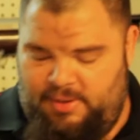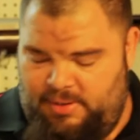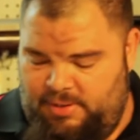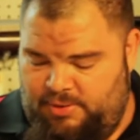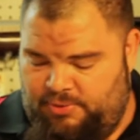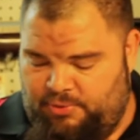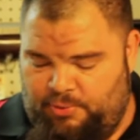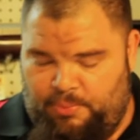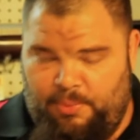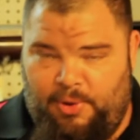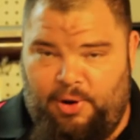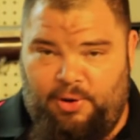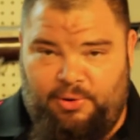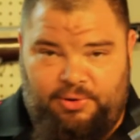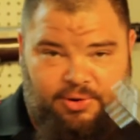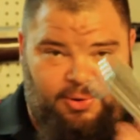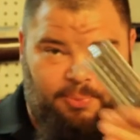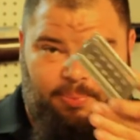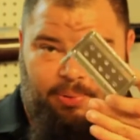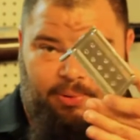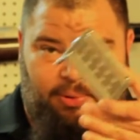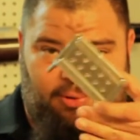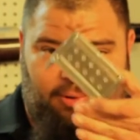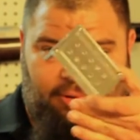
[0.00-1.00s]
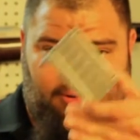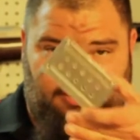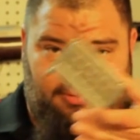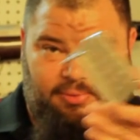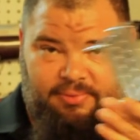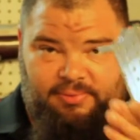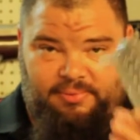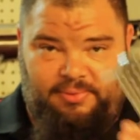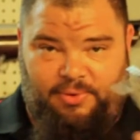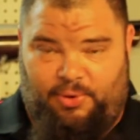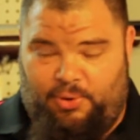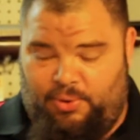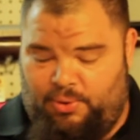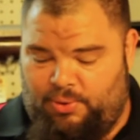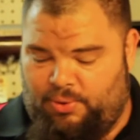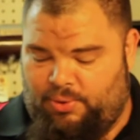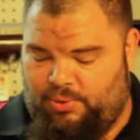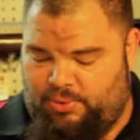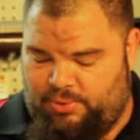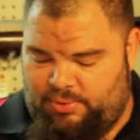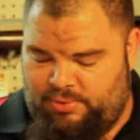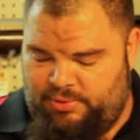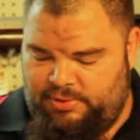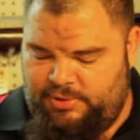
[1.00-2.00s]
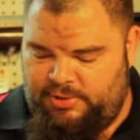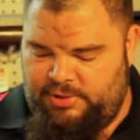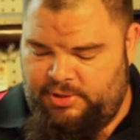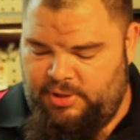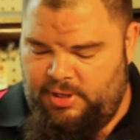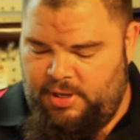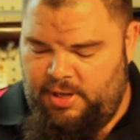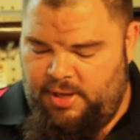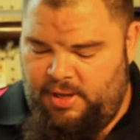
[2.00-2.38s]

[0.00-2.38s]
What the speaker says: through multiple holes,